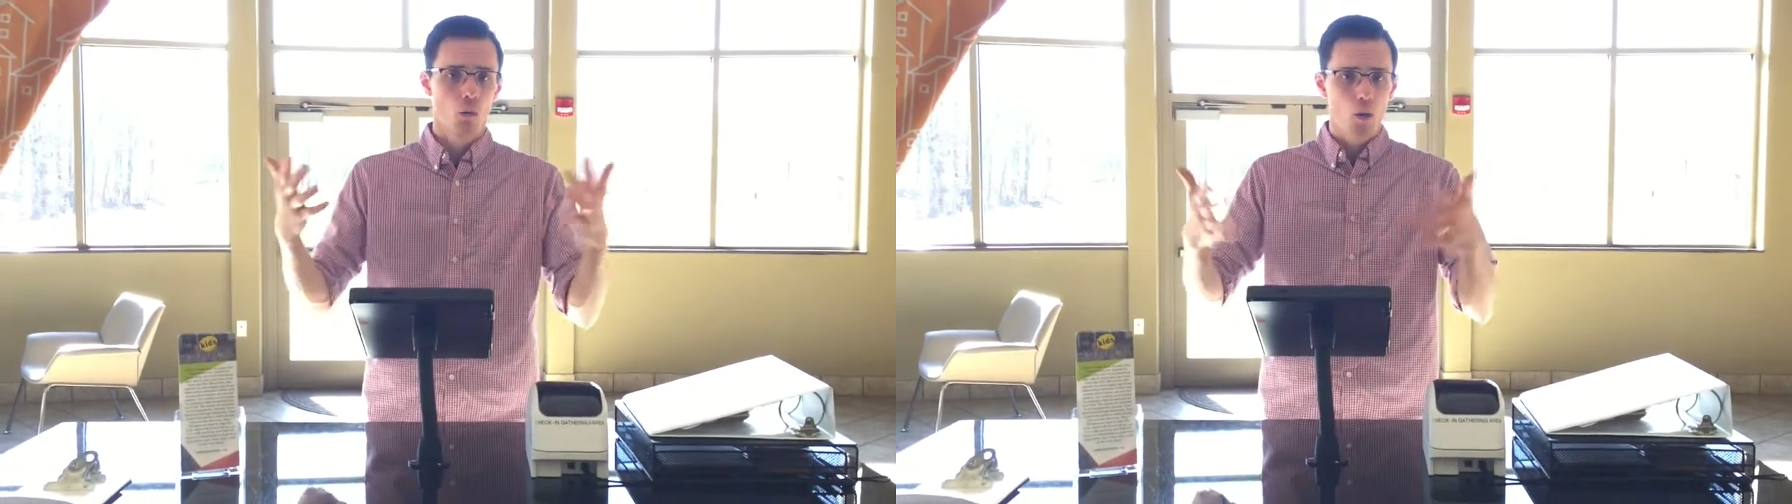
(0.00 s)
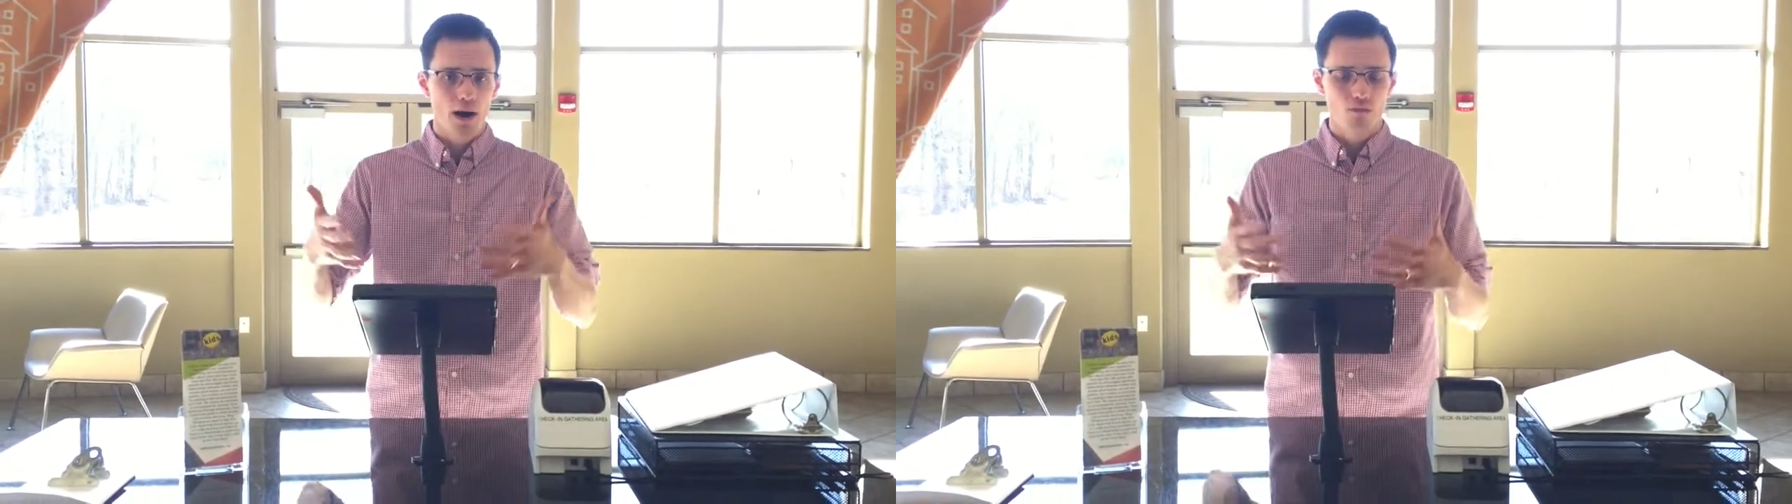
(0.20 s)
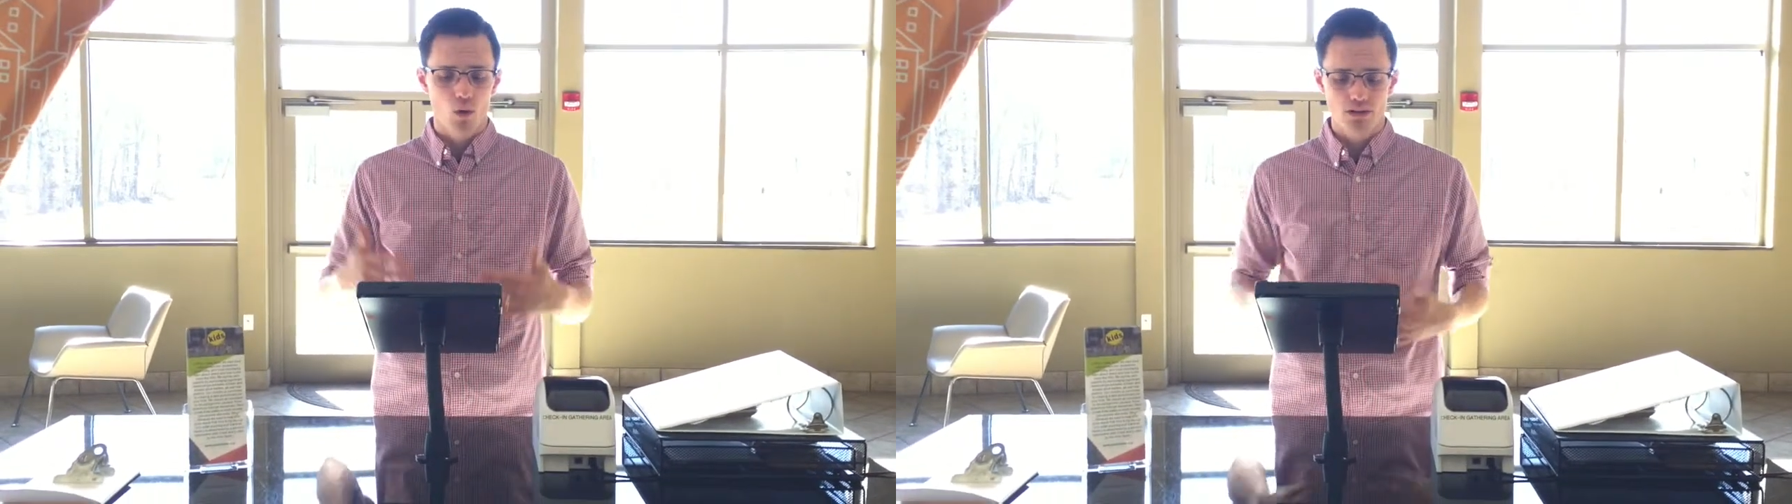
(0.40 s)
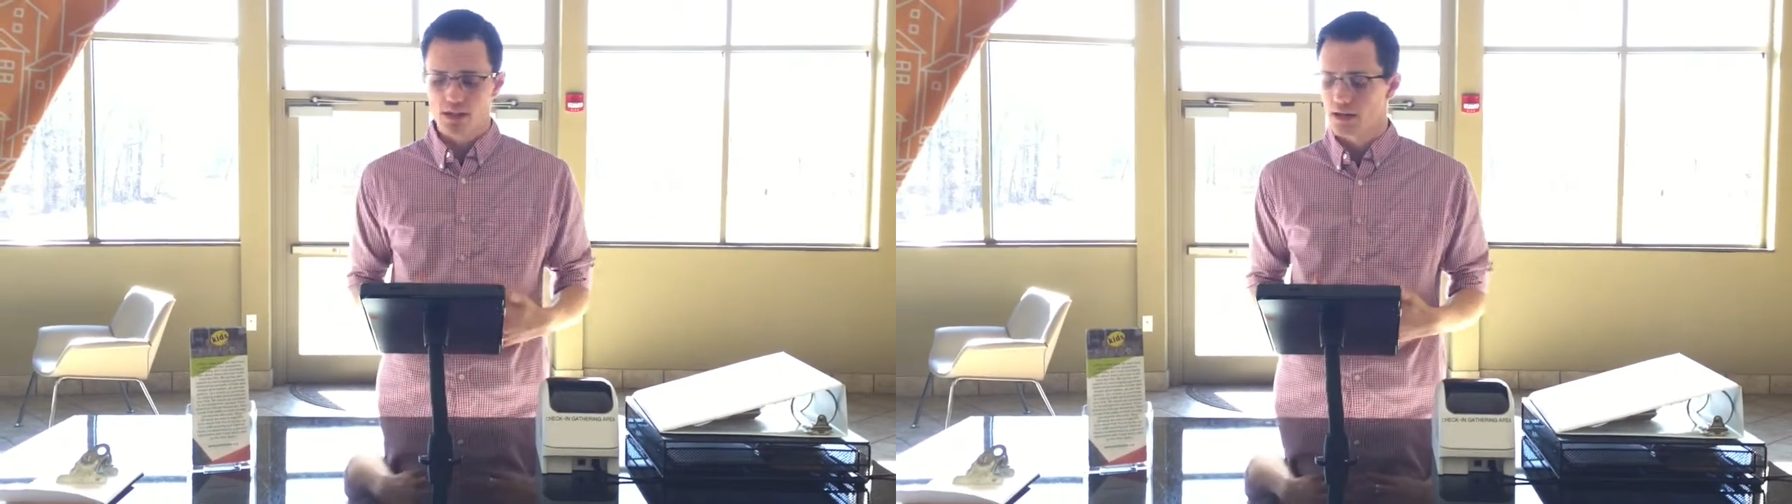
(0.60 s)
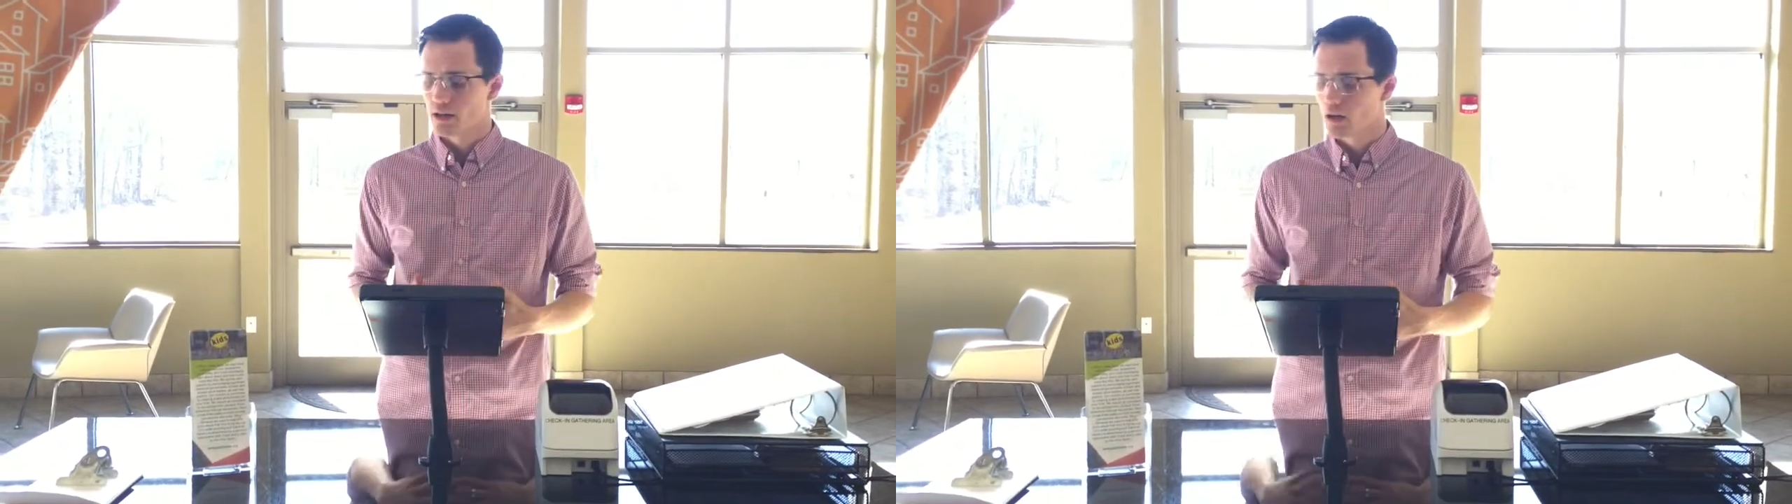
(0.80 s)
aware of what's
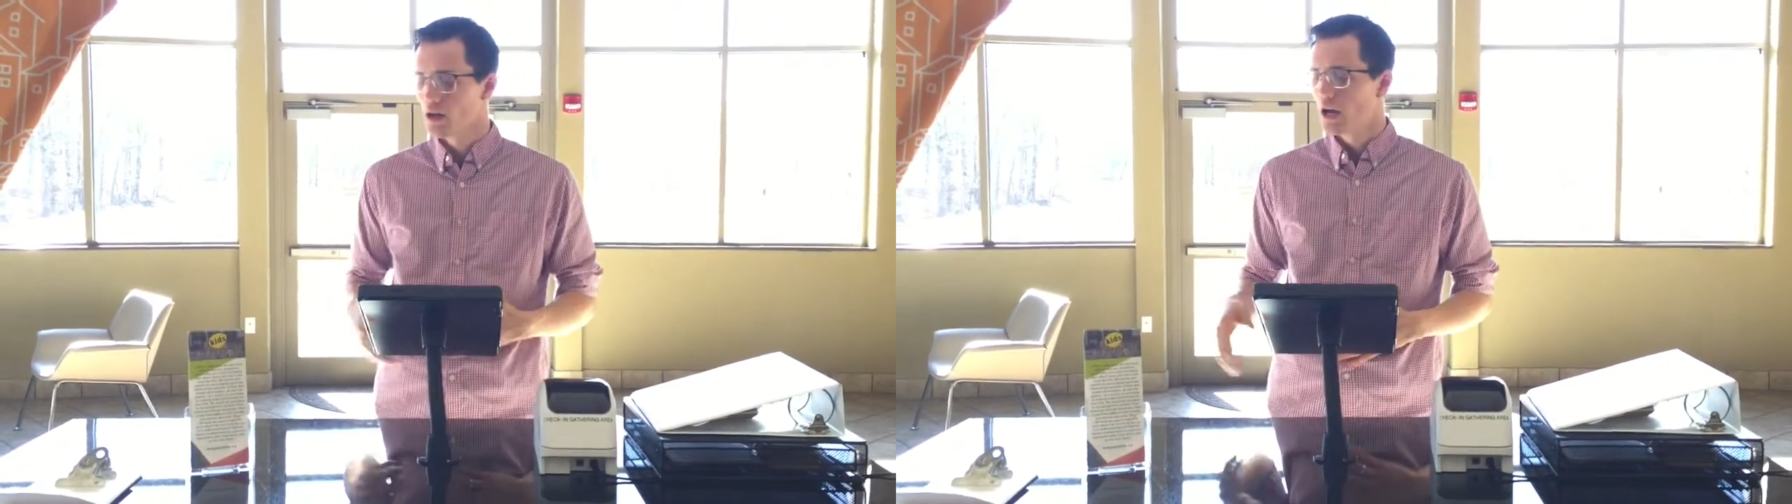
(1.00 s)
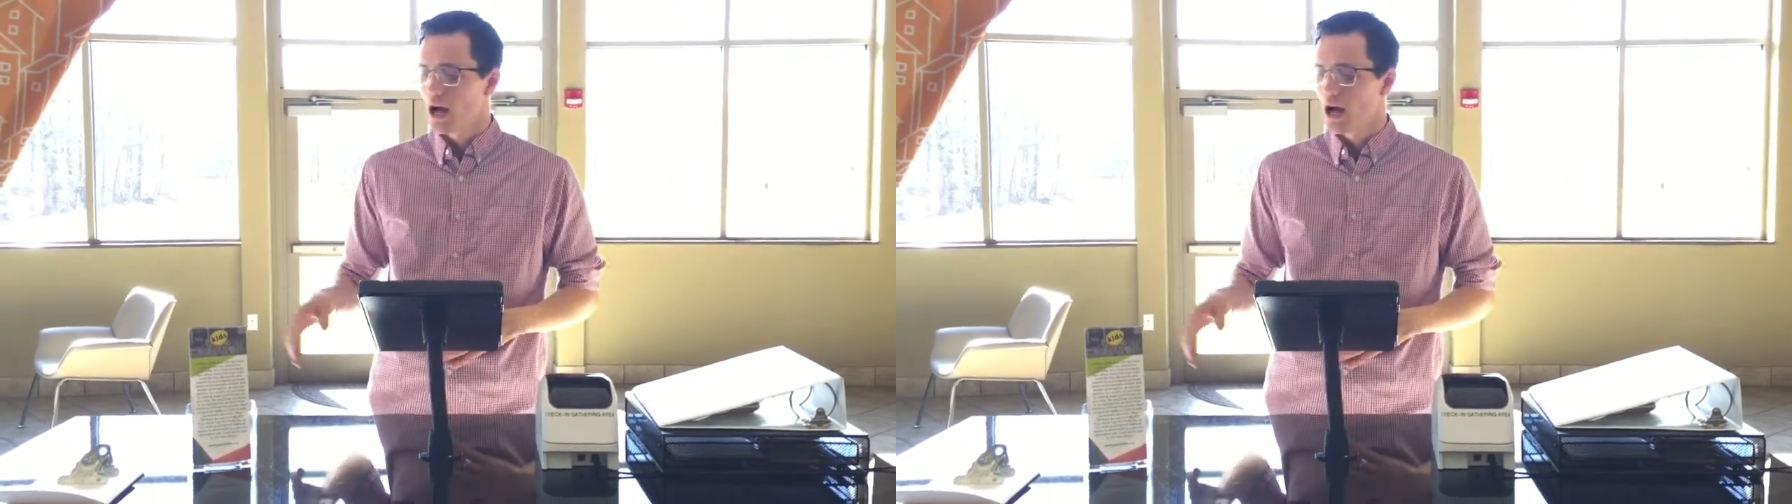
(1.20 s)
here.